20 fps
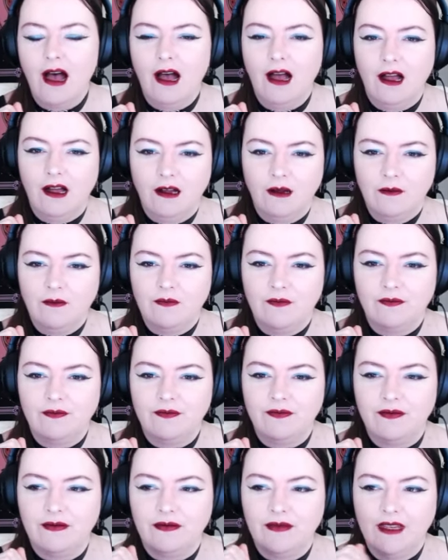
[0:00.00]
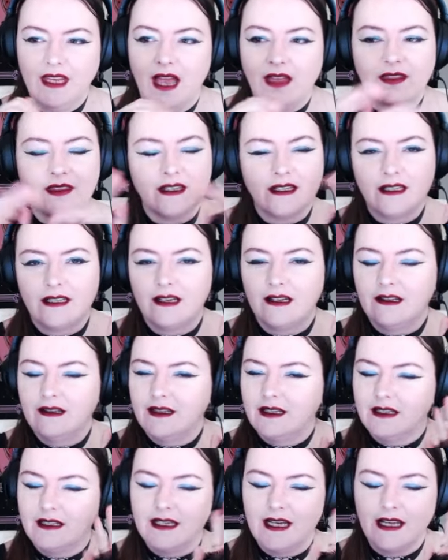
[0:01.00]
Um, yeah, this
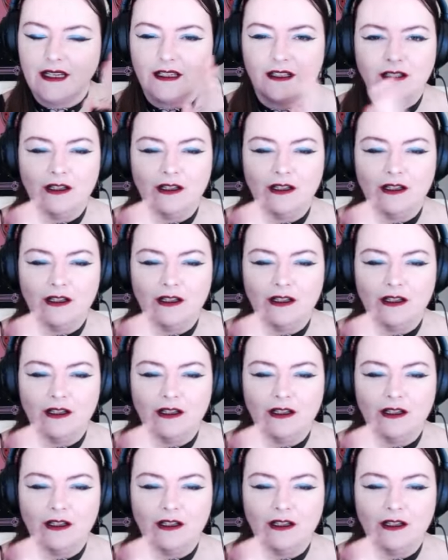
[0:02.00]
this takes a